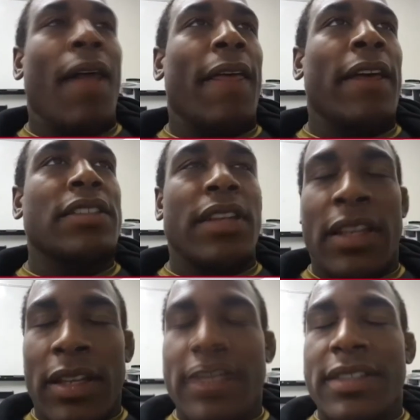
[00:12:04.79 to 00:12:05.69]

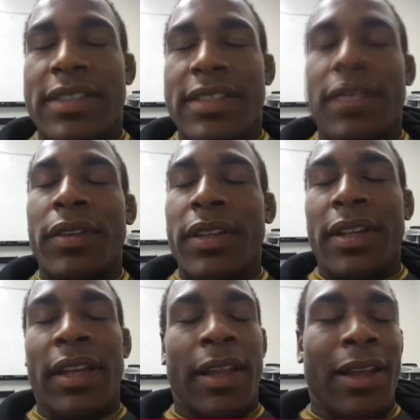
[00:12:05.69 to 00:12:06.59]
is
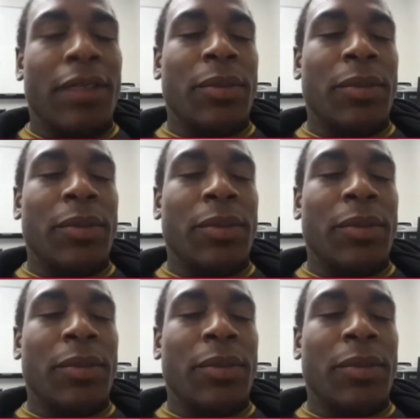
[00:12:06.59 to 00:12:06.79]
definitely,